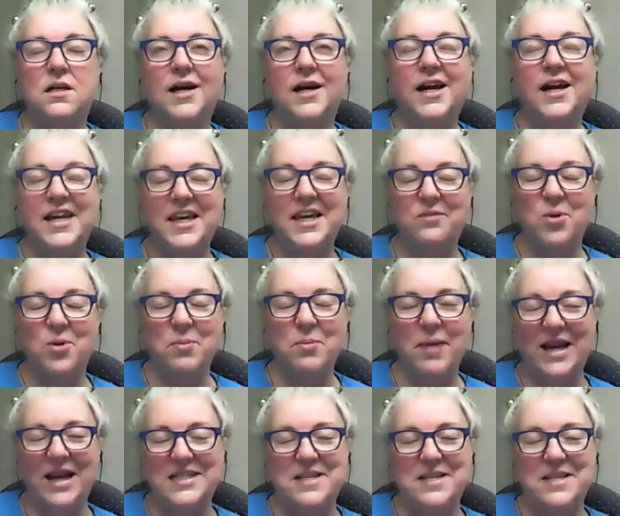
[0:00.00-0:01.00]
again, we're
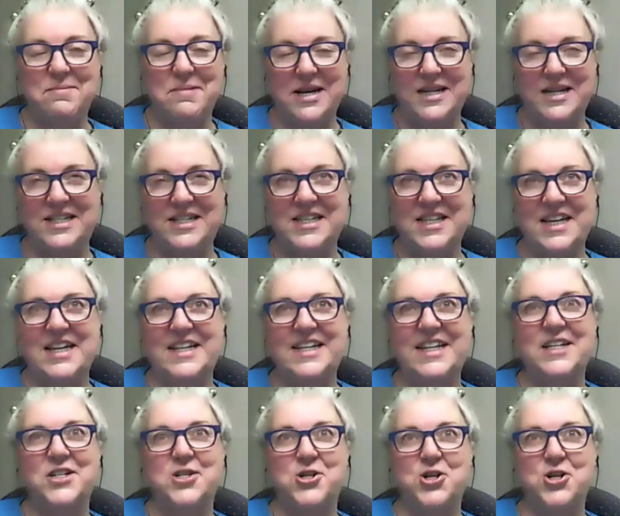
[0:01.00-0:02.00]
back to the mindset
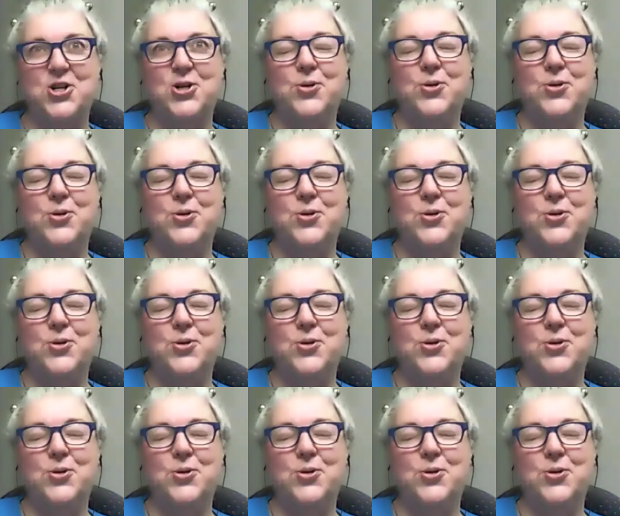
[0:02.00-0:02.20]
issue.